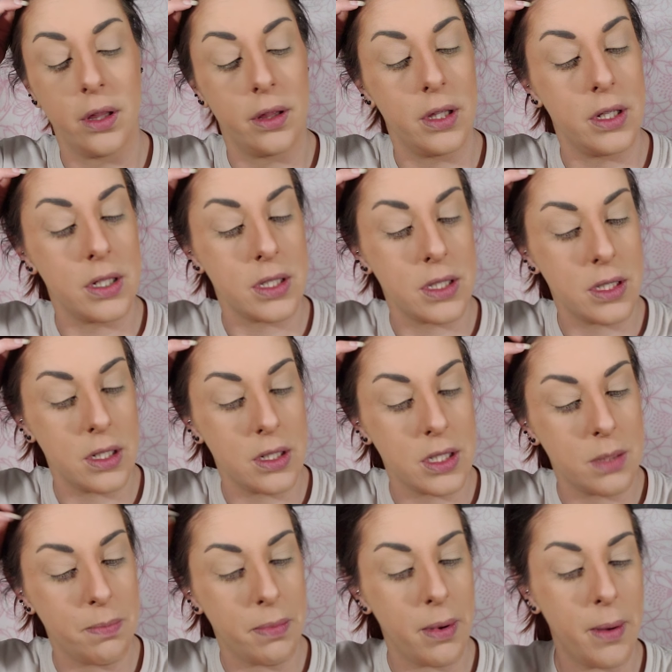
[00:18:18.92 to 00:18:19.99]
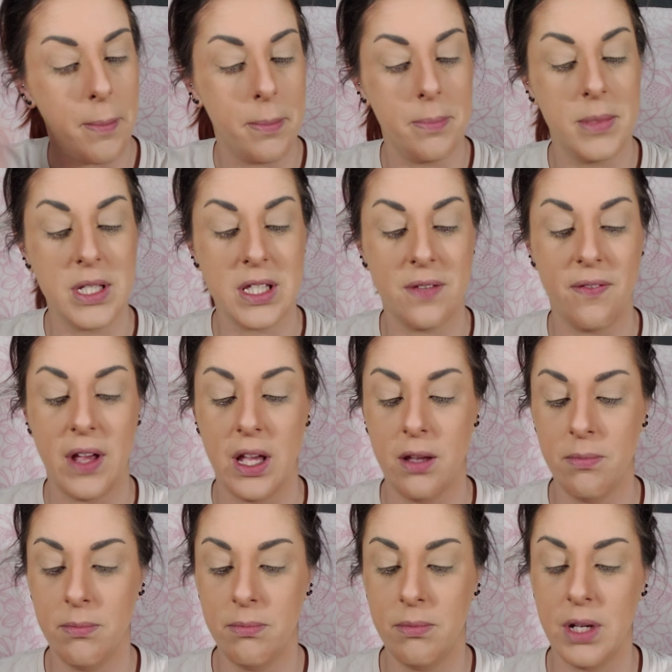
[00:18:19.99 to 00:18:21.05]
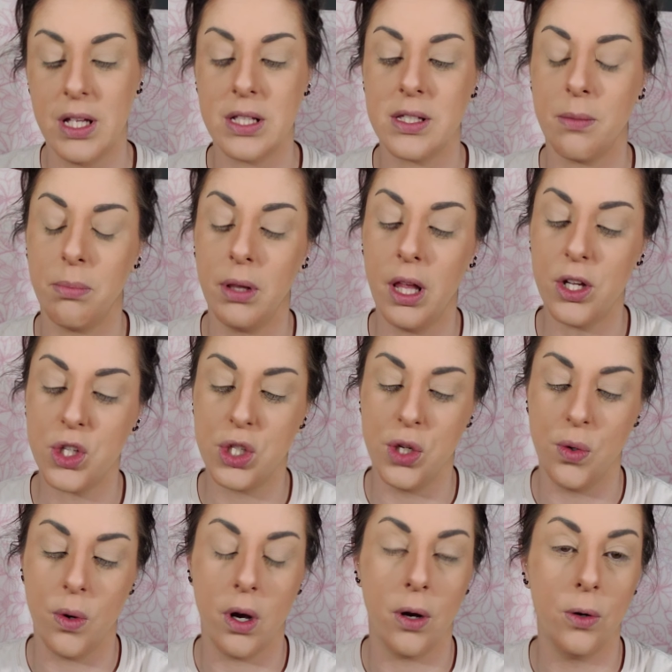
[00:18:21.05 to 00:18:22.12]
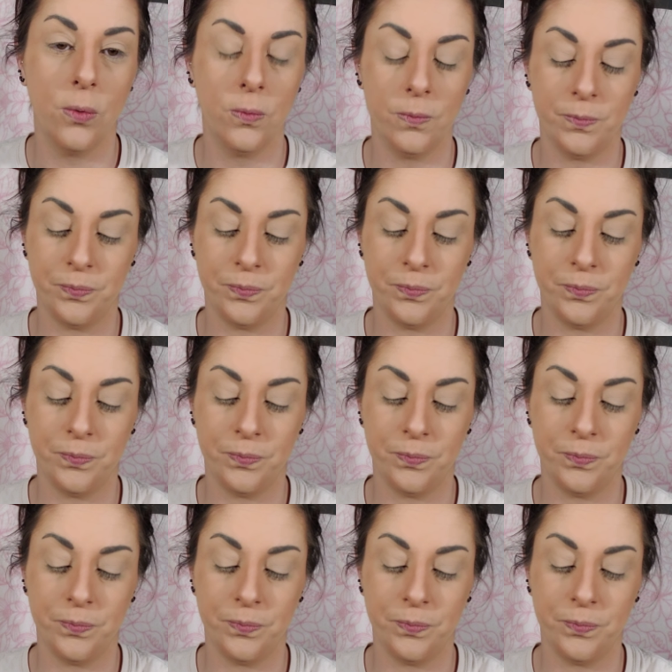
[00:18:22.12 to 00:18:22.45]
This, it's Miss Fame. It's a blush duo.